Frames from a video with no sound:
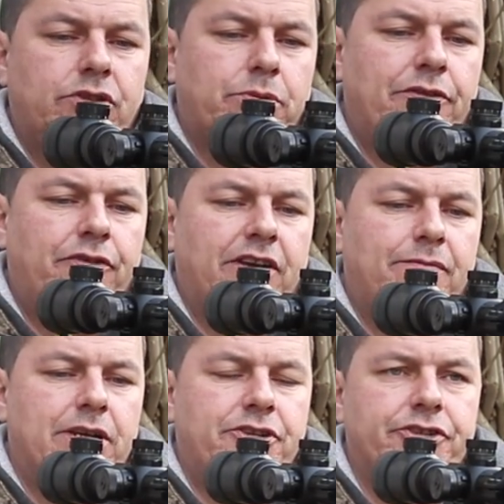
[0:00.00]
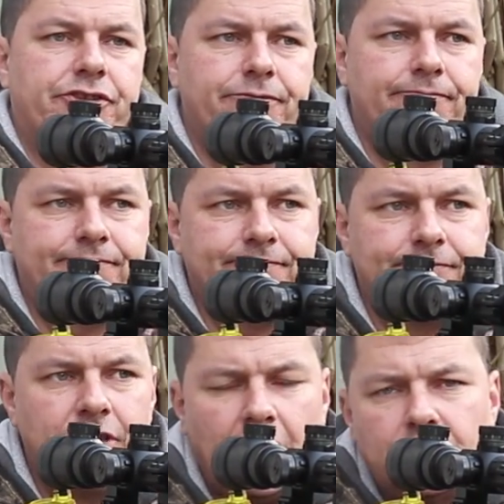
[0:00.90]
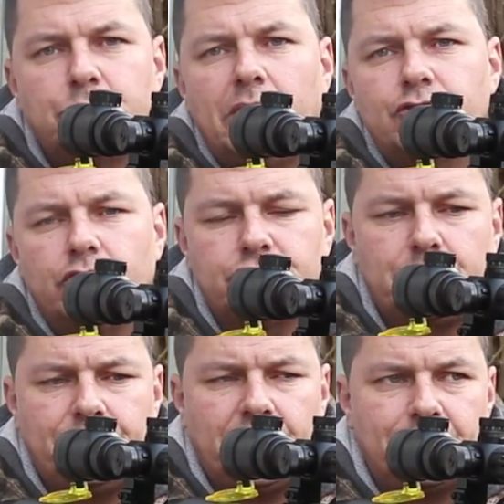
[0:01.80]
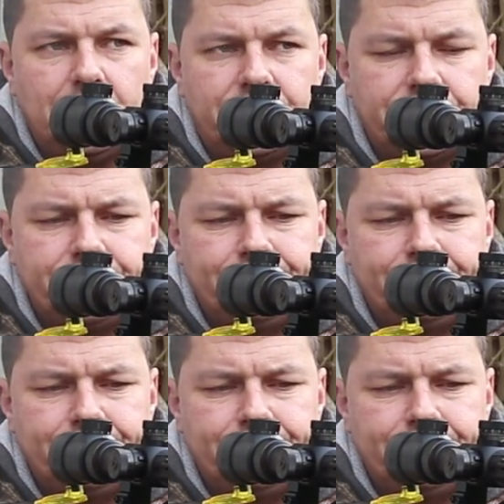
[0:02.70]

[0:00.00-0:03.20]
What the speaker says: 25 meters. 12 shots, 25 meters.